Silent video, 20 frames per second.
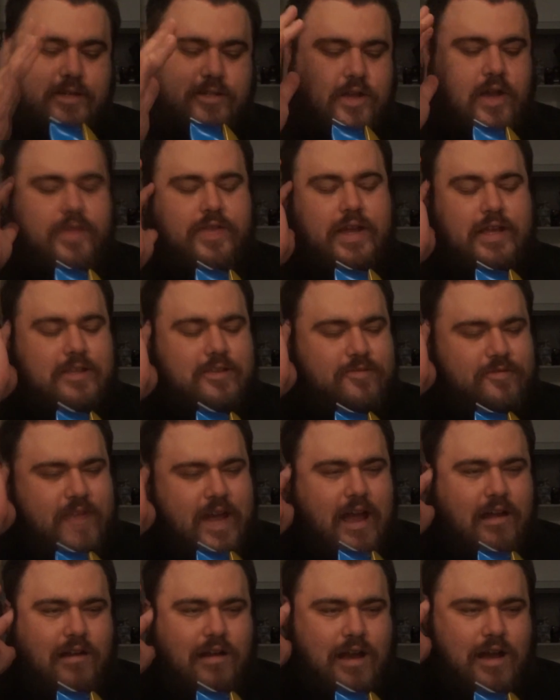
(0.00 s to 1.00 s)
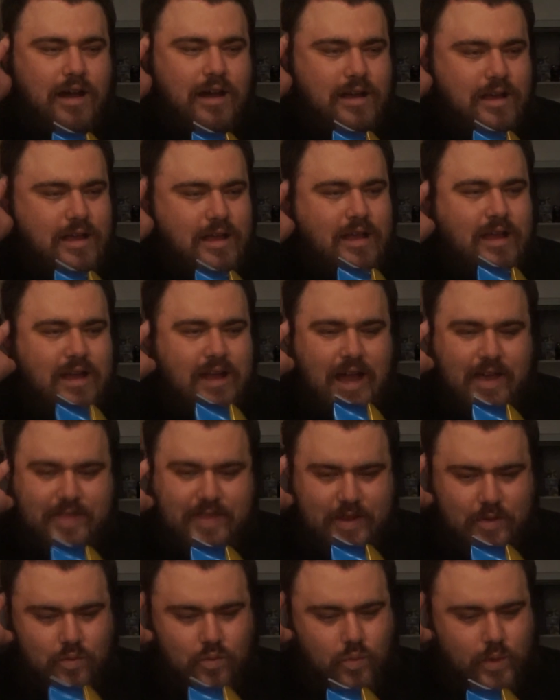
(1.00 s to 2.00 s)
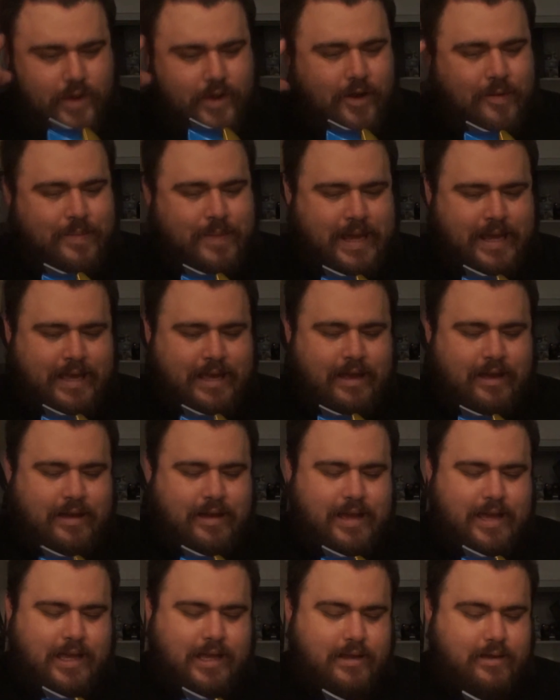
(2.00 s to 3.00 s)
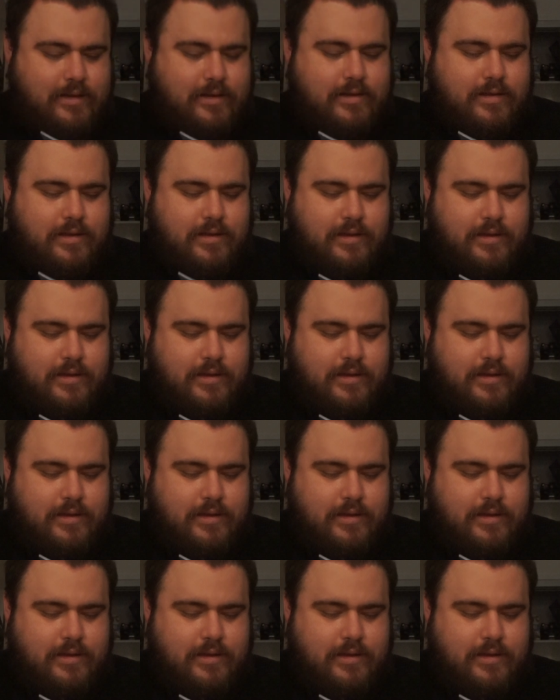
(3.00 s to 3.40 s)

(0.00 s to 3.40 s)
So I think it's Farah, I think Widowmaker, and